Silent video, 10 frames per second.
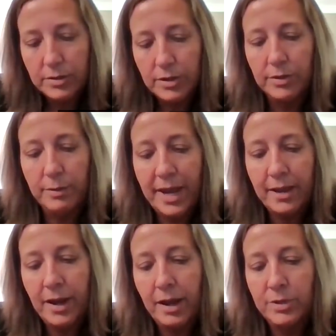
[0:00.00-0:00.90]
so the
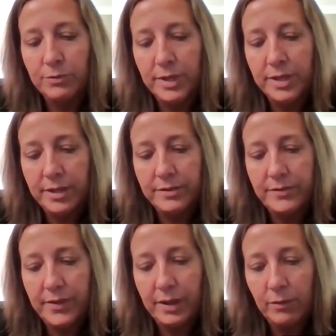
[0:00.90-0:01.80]
man I was with, his
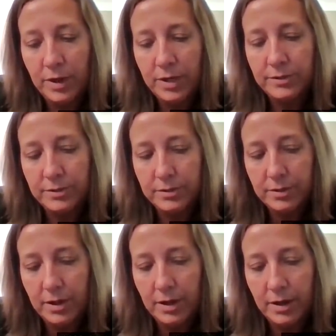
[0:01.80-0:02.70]
thing was
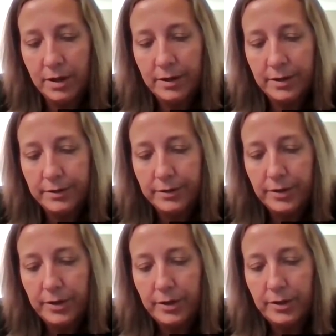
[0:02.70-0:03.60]
uh,
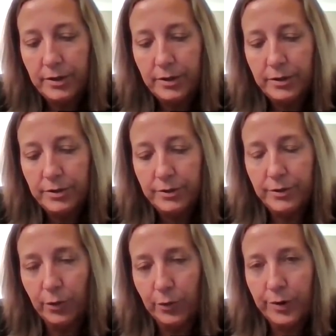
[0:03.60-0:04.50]

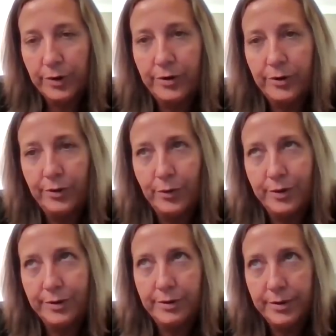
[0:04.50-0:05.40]
the oral,
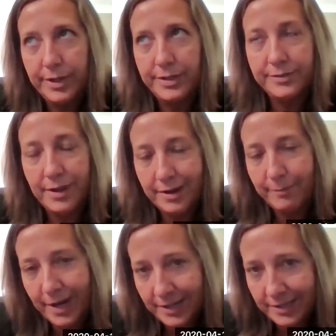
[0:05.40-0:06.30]
or he
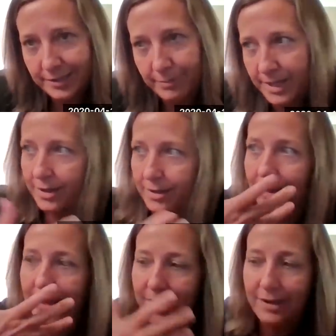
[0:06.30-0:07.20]
sodomized me,
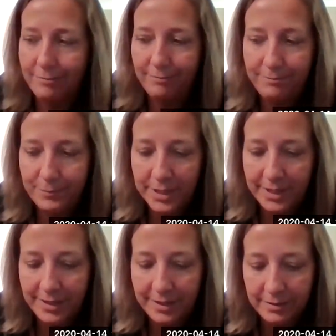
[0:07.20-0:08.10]
like he put
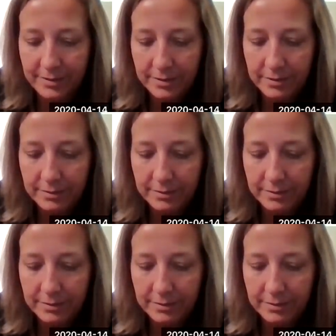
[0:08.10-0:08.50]
his